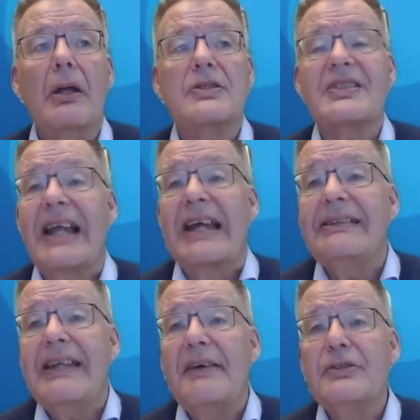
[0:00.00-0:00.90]
Slide
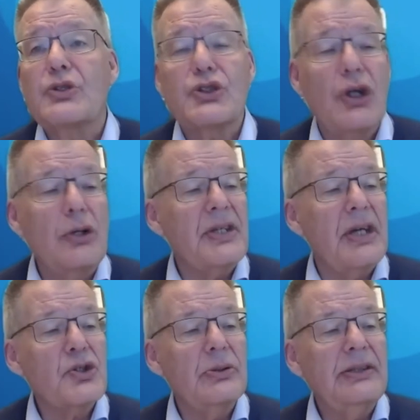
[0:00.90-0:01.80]
11 shows
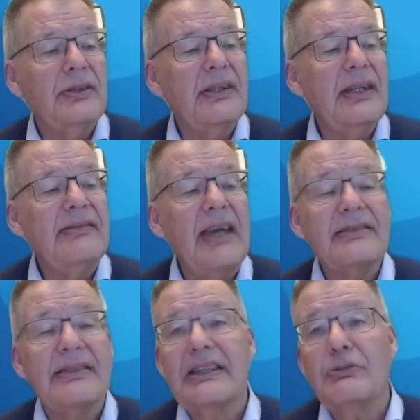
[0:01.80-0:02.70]
actually the key
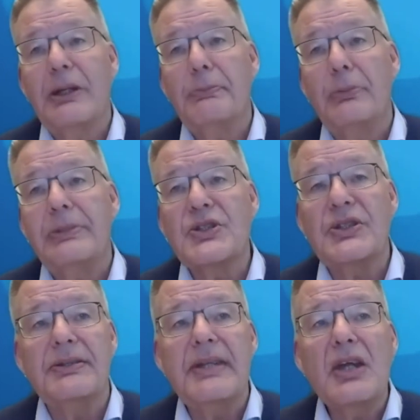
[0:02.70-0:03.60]
data that were published
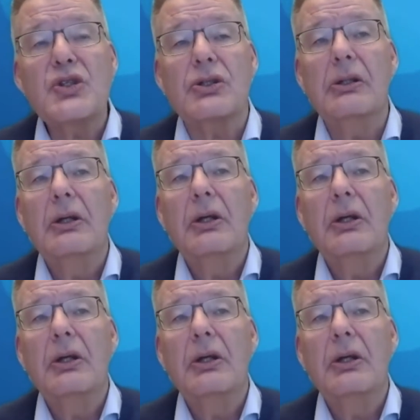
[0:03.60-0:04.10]
in Nature,